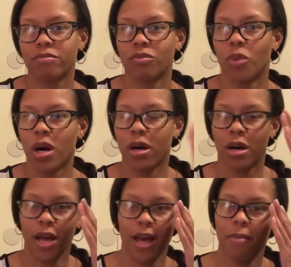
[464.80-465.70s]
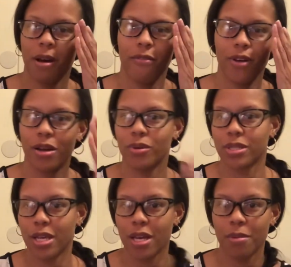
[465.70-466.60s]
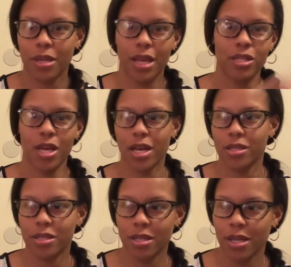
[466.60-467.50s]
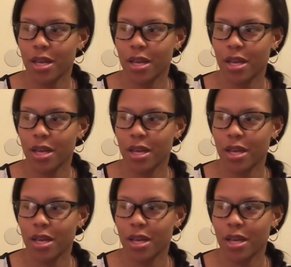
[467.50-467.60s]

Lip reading: I had my final exam, and they changed it.